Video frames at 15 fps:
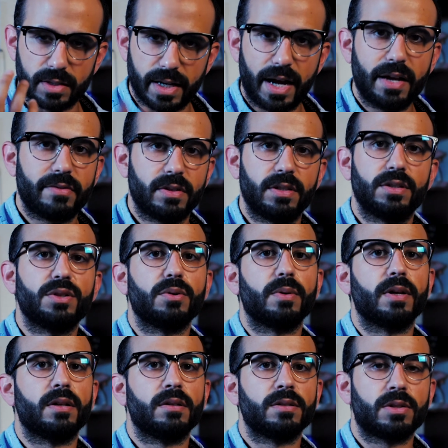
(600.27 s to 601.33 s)
dive
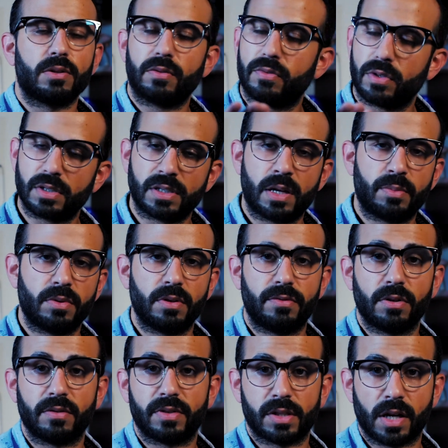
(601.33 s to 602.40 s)
into it. So for example,
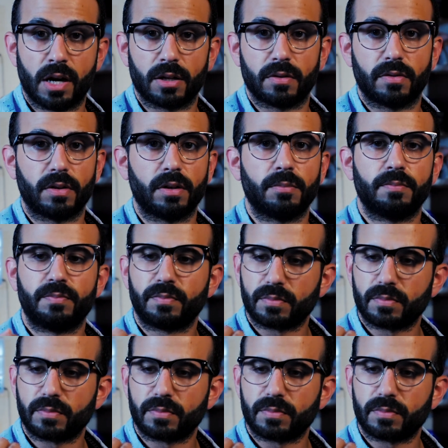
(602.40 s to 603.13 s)
if you're a photographer